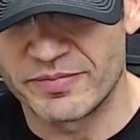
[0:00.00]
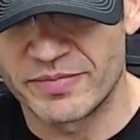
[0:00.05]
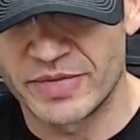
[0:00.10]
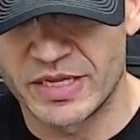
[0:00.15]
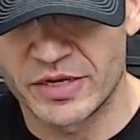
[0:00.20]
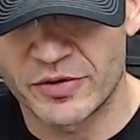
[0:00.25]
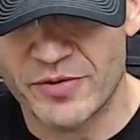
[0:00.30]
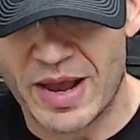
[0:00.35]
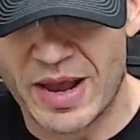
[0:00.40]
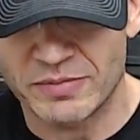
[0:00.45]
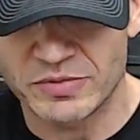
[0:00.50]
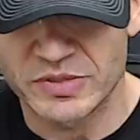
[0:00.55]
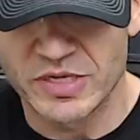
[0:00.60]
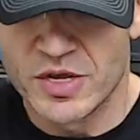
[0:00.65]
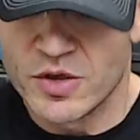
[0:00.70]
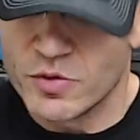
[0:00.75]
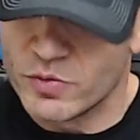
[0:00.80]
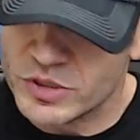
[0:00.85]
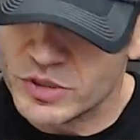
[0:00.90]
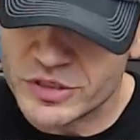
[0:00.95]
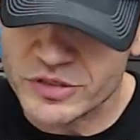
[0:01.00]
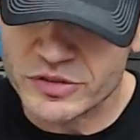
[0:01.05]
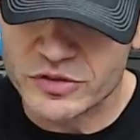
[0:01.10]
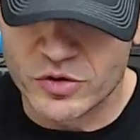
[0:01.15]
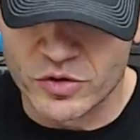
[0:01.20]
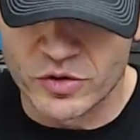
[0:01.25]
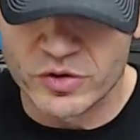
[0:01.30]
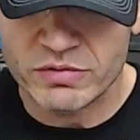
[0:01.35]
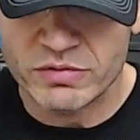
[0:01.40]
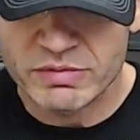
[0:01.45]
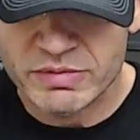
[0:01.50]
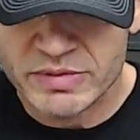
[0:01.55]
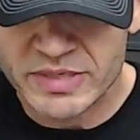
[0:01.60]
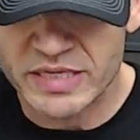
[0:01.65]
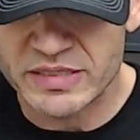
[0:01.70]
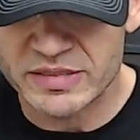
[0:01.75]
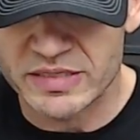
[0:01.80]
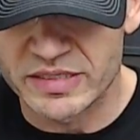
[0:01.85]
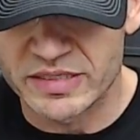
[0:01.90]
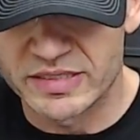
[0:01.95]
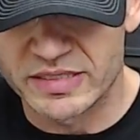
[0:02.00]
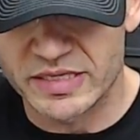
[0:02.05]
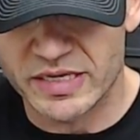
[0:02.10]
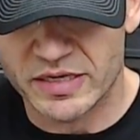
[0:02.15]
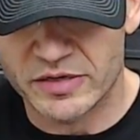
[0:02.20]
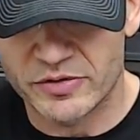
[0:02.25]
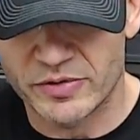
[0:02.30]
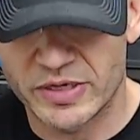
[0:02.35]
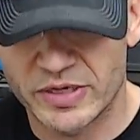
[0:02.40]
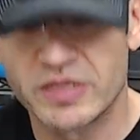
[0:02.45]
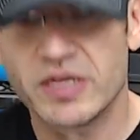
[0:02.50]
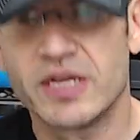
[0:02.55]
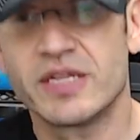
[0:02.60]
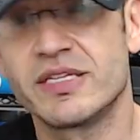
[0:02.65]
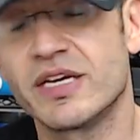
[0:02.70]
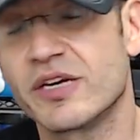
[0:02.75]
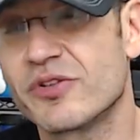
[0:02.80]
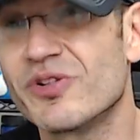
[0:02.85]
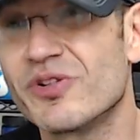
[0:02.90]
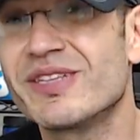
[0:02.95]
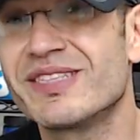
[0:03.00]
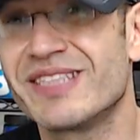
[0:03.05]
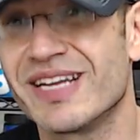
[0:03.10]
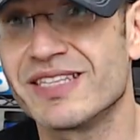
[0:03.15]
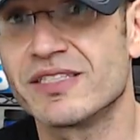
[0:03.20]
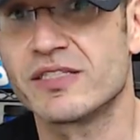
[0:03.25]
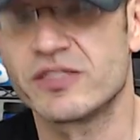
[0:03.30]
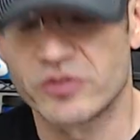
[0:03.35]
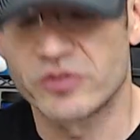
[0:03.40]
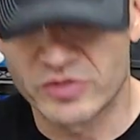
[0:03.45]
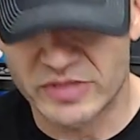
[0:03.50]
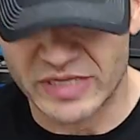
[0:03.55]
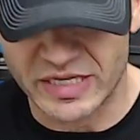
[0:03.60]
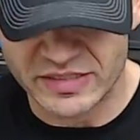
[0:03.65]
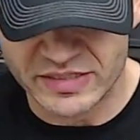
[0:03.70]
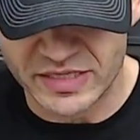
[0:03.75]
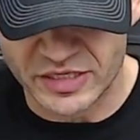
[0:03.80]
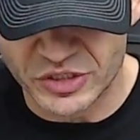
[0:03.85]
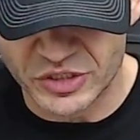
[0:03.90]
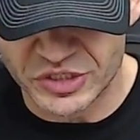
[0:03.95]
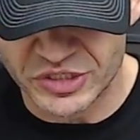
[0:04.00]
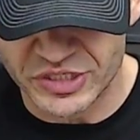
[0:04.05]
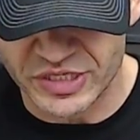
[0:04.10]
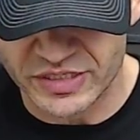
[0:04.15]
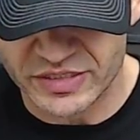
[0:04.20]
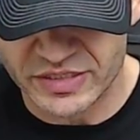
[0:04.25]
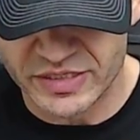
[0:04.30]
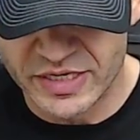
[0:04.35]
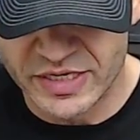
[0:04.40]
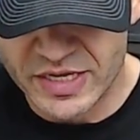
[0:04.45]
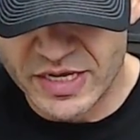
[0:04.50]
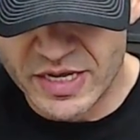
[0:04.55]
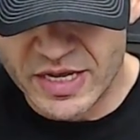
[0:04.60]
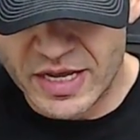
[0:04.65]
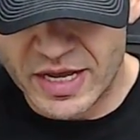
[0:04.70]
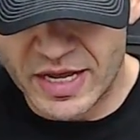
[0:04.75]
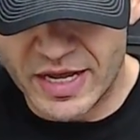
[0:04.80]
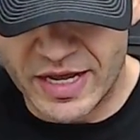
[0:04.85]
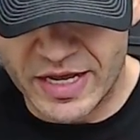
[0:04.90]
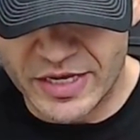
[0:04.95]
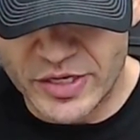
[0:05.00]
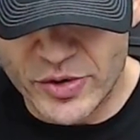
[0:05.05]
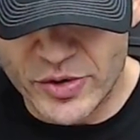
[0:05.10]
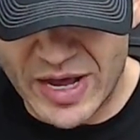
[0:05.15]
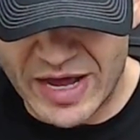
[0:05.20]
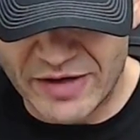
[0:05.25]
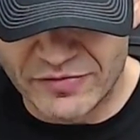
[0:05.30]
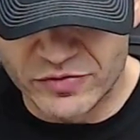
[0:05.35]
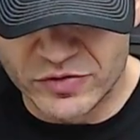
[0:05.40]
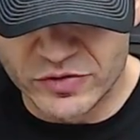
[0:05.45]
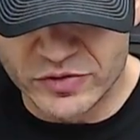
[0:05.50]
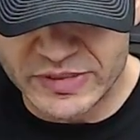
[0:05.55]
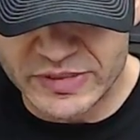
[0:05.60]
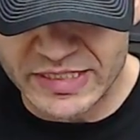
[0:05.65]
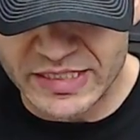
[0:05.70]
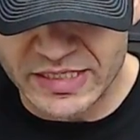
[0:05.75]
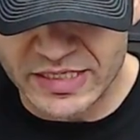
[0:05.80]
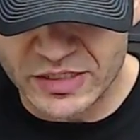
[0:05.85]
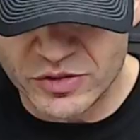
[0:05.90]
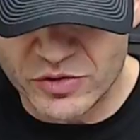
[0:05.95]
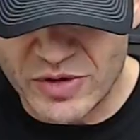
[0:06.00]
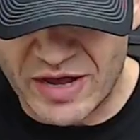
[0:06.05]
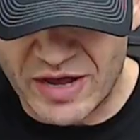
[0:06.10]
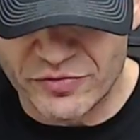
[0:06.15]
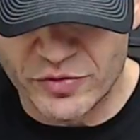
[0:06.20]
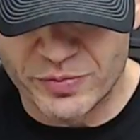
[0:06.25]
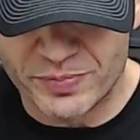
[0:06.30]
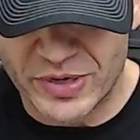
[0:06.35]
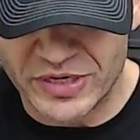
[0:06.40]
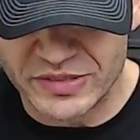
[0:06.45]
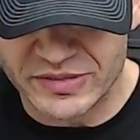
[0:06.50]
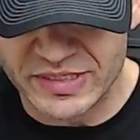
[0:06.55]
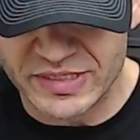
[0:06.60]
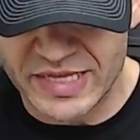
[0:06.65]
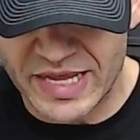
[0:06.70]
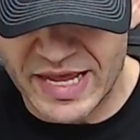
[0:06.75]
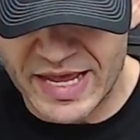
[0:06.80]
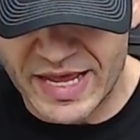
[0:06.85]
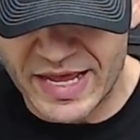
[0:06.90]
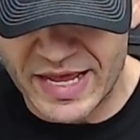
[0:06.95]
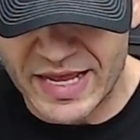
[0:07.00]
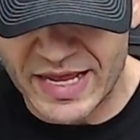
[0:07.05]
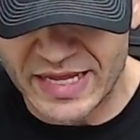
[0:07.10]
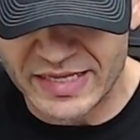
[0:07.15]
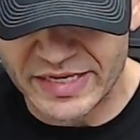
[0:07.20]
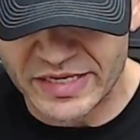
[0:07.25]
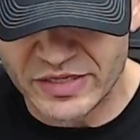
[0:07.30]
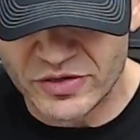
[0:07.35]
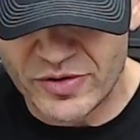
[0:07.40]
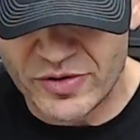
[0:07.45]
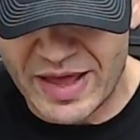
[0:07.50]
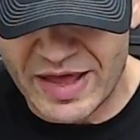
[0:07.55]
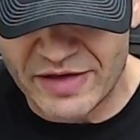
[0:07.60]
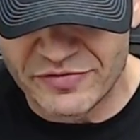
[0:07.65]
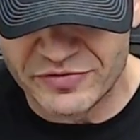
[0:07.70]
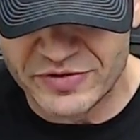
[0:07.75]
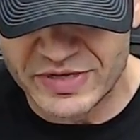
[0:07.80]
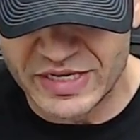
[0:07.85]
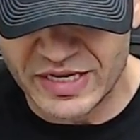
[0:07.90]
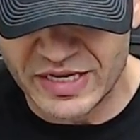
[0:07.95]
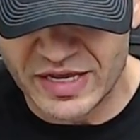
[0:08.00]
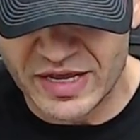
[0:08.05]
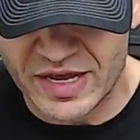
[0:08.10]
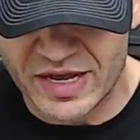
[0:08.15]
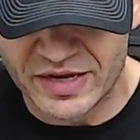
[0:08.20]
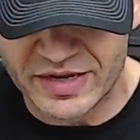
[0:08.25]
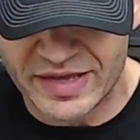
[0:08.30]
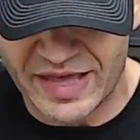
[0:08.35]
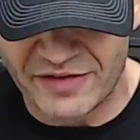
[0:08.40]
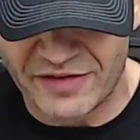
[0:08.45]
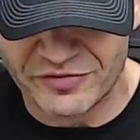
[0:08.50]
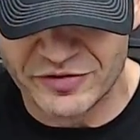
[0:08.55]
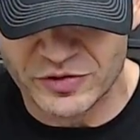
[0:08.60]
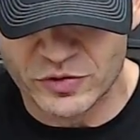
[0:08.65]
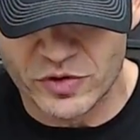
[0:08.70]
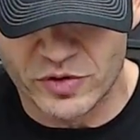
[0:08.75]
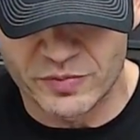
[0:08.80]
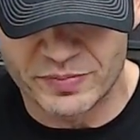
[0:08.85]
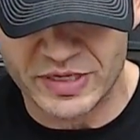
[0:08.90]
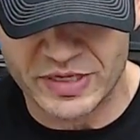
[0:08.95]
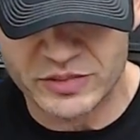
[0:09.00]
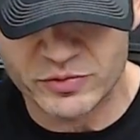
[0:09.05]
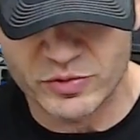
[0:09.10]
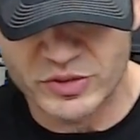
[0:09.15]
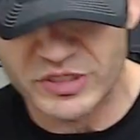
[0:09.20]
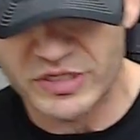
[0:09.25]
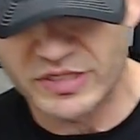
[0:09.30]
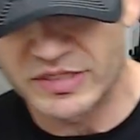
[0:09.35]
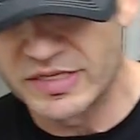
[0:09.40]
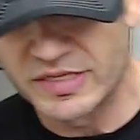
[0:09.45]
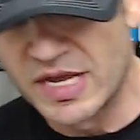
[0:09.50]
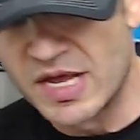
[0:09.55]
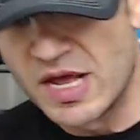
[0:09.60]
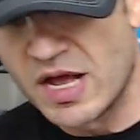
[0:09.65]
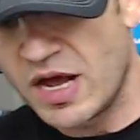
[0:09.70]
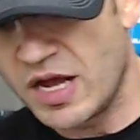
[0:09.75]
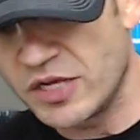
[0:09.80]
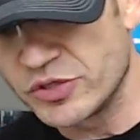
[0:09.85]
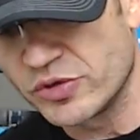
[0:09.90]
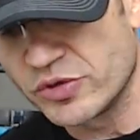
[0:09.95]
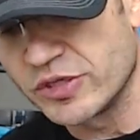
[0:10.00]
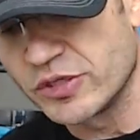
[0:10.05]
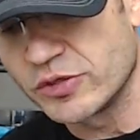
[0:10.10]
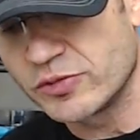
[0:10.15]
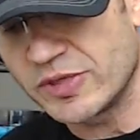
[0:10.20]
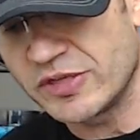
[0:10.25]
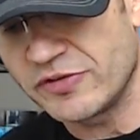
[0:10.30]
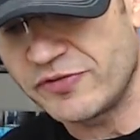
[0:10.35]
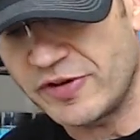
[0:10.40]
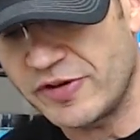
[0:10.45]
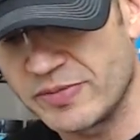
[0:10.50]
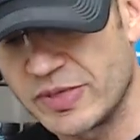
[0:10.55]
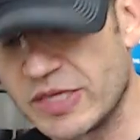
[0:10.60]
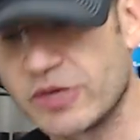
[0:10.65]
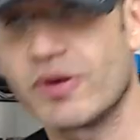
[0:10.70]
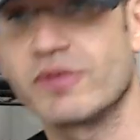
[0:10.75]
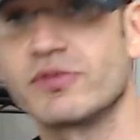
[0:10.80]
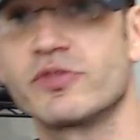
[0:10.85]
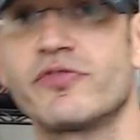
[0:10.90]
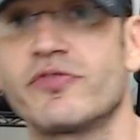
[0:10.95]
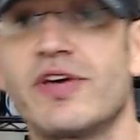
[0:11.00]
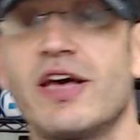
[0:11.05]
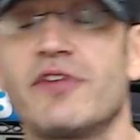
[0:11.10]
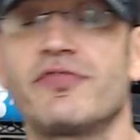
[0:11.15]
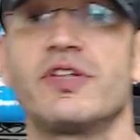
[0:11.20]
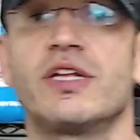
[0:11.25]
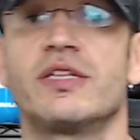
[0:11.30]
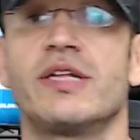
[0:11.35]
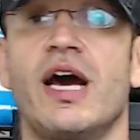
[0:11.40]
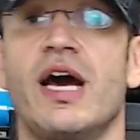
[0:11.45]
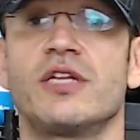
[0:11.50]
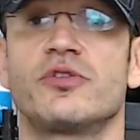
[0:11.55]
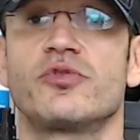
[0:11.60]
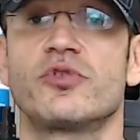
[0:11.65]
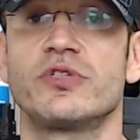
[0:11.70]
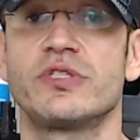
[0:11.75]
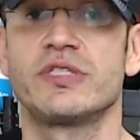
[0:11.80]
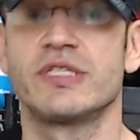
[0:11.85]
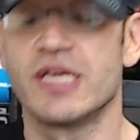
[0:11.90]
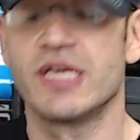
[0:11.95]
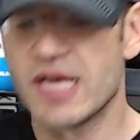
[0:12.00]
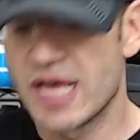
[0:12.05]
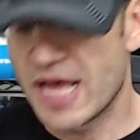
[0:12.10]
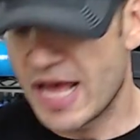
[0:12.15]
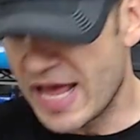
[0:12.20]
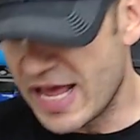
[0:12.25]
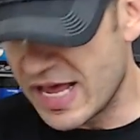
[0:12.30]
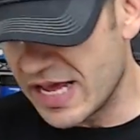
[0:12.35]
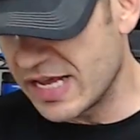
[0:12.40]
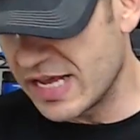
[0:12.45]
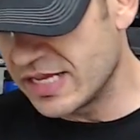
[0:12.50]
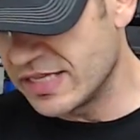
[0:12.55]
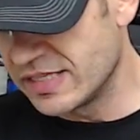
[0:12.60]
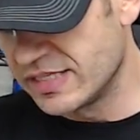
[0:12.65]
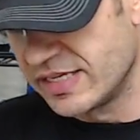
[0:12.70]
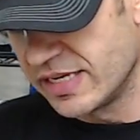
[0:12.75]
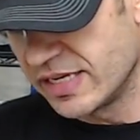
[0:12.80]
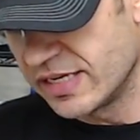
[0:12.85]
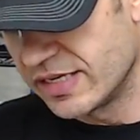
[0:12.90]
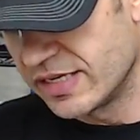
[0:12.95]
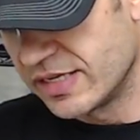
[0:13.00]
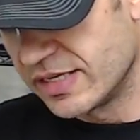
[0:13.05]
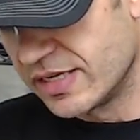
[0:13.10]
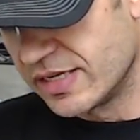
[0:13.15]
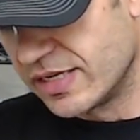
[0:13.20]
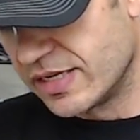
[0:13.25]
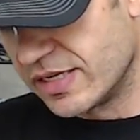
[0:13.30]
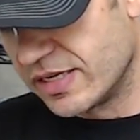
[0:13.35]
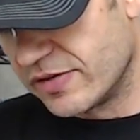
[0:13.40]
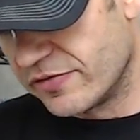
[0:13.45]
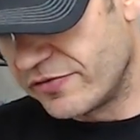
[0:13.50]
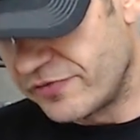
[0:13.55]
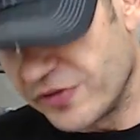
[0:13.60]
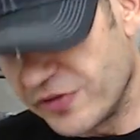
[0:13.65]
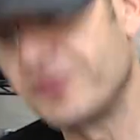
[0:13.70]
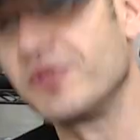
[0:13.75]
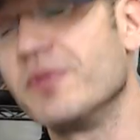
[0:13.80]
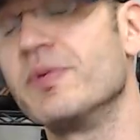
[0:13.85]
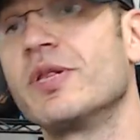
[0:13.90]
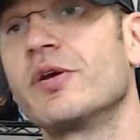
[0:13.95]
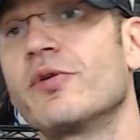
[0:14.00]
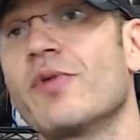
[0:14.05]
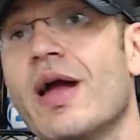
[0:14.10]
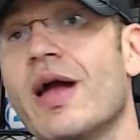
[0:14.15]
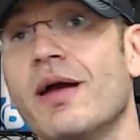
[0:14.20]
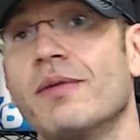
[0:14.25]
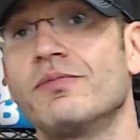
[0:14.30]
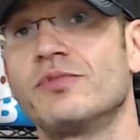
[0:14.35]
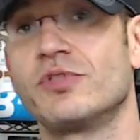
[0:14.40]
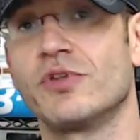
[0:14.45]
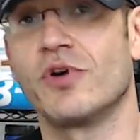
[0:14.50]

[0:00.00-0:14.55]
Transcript: milligrams, which is cool, tasteless theacrine. Theacrine tends to taste like shit. You have lutein, you have huperzine A, and then you have the caffeine complex, which is 125 milligrams of caffeine anhydrous and 50 milligrams